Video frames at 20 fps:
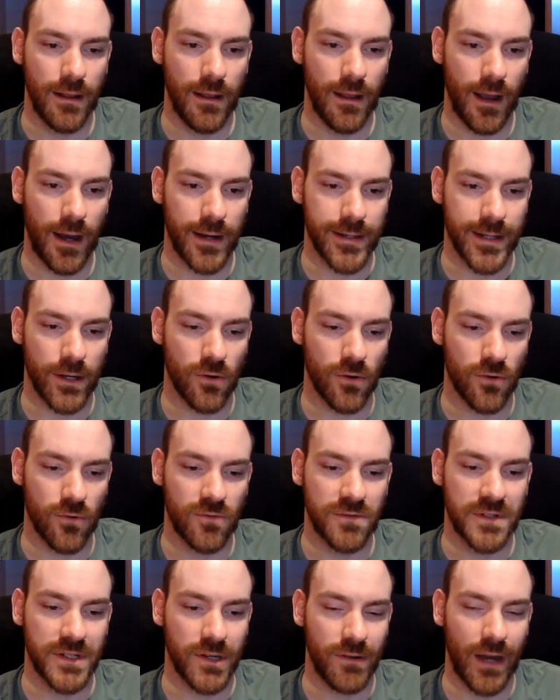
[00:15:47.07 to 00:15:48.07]
and then
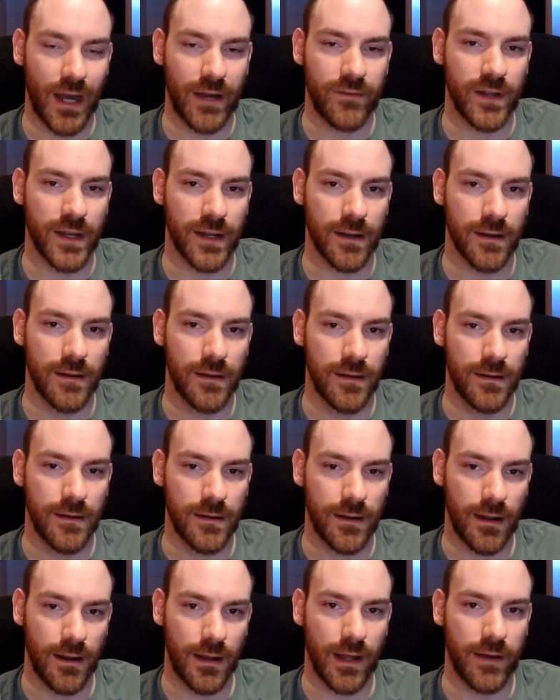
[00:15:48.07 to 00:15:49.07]
also having
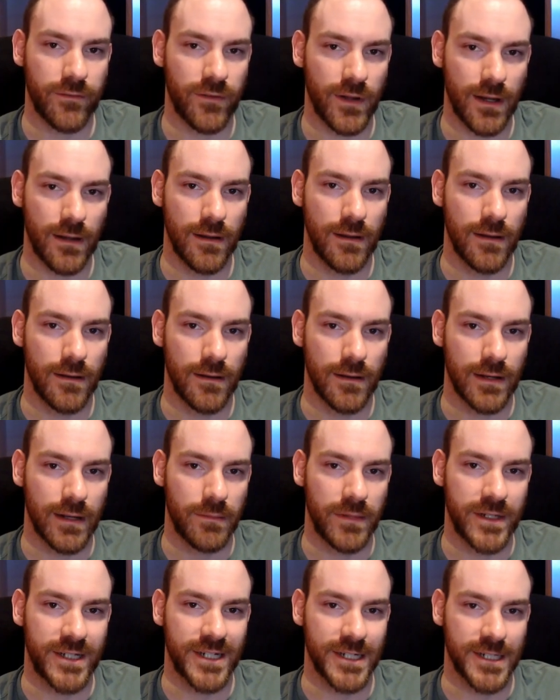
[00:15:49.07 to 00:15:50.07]
the lover, the
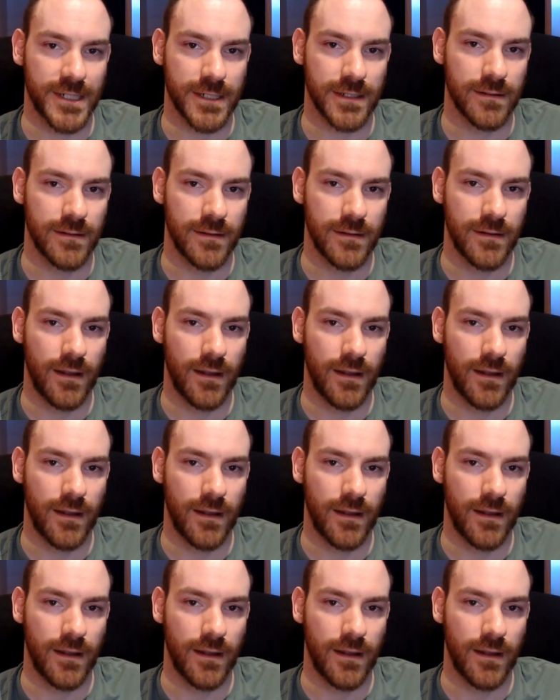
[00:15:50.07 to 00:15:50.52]
magician,